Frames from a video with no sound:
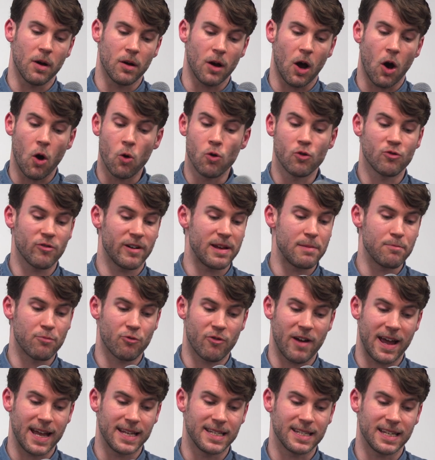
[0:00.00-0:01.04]
Whole grain
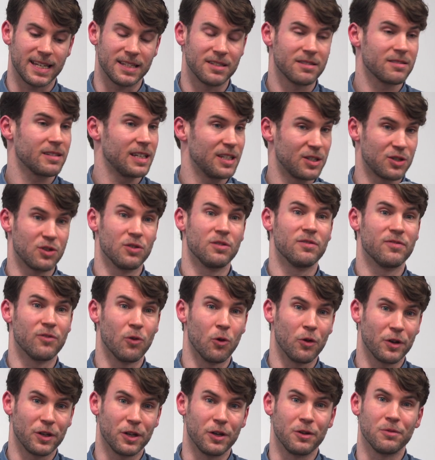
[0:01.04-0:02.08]
bread is good
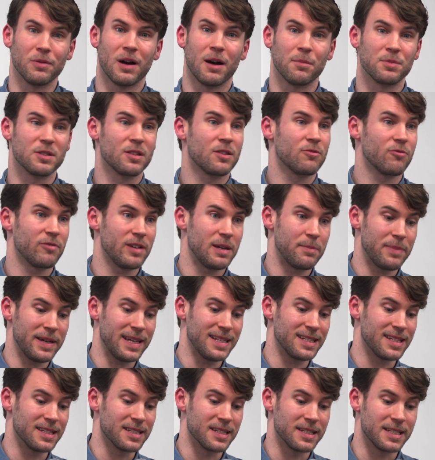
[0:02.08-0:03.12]
for you, up to 3
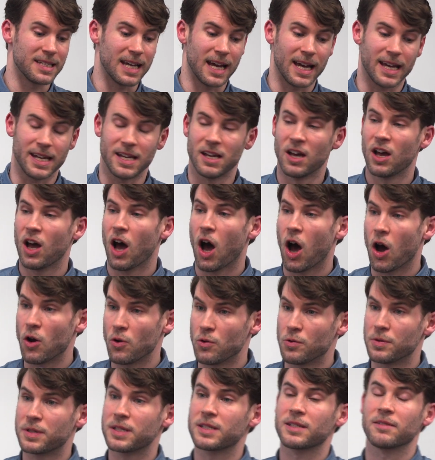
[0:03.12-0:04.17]
pieces a day.
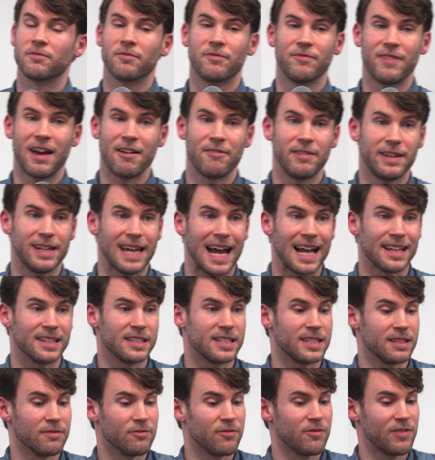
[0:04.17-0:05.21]
Oats, very
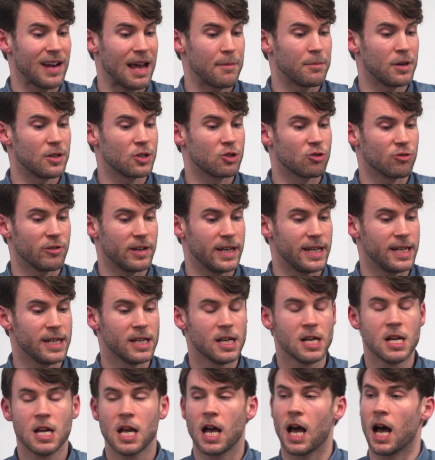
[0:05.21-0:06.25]
anti-inflammatory.
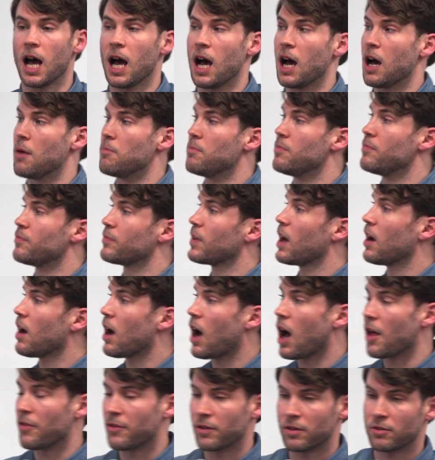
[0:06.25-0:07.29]

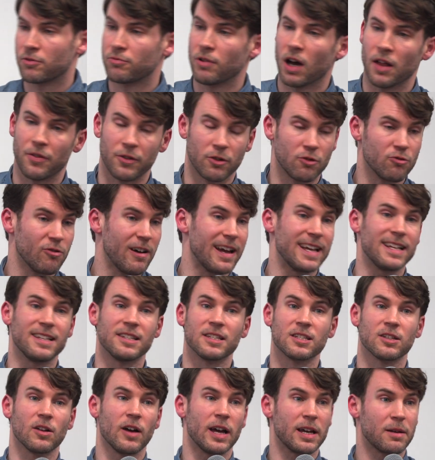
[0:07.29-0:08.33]
Other
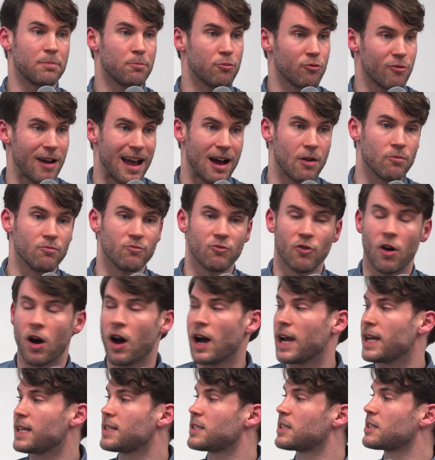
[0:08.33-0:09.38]
grains like brown
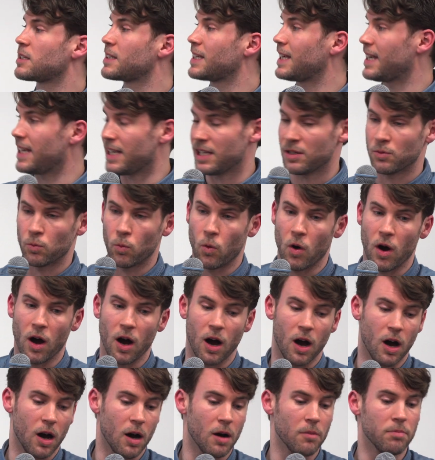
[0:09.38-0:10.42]
rice,
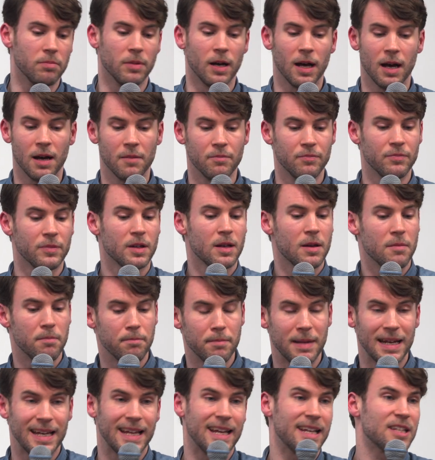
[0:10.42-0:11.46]
quinoa,
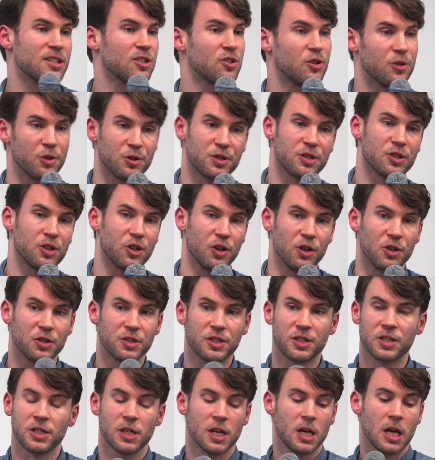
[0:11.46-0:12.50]
millet,
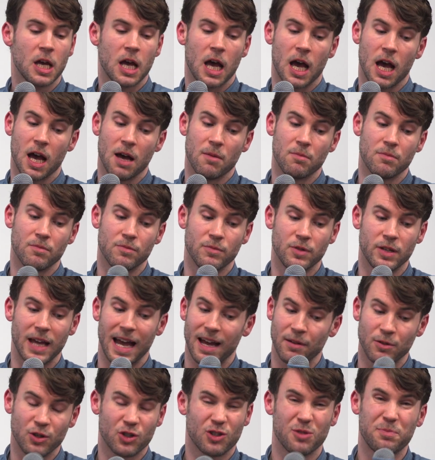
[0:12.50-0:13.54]
couscous.
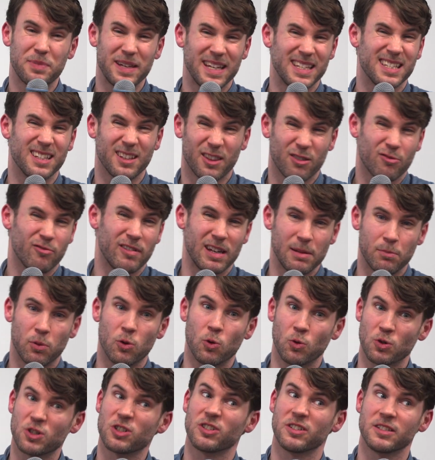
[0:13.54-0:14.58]
You should be eating 3
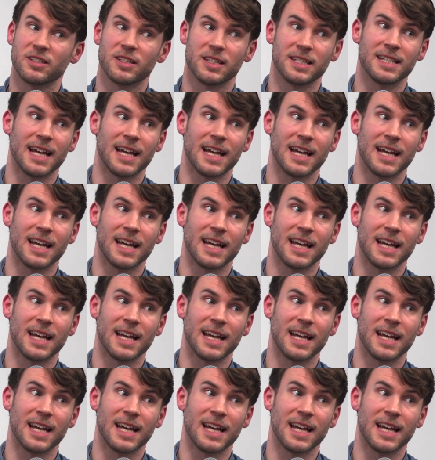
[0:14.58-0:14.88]
portions a